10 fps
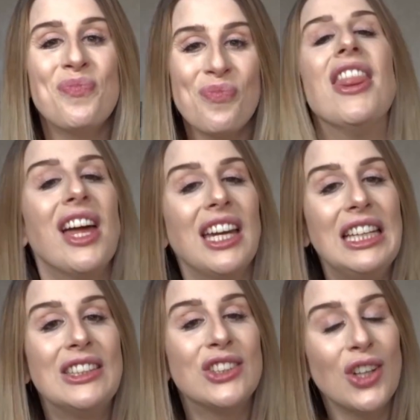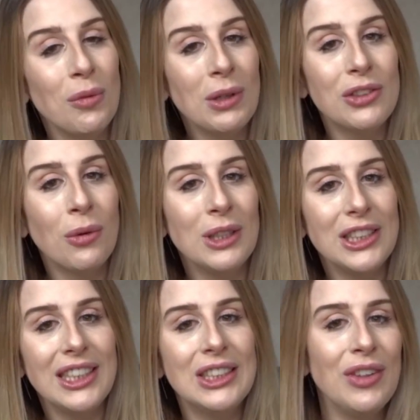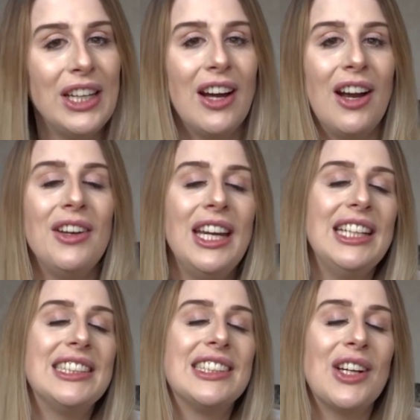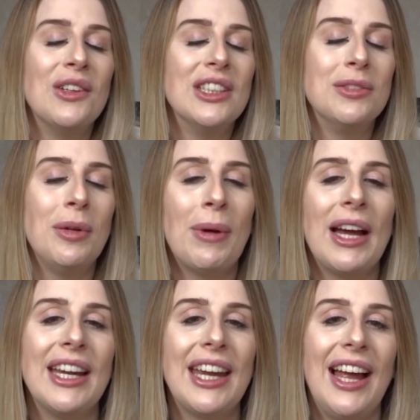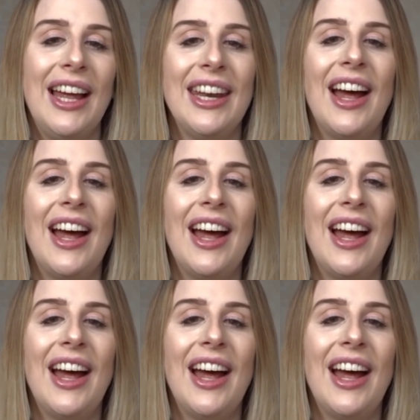Thank you so much for watching this video. It is so good to be back again.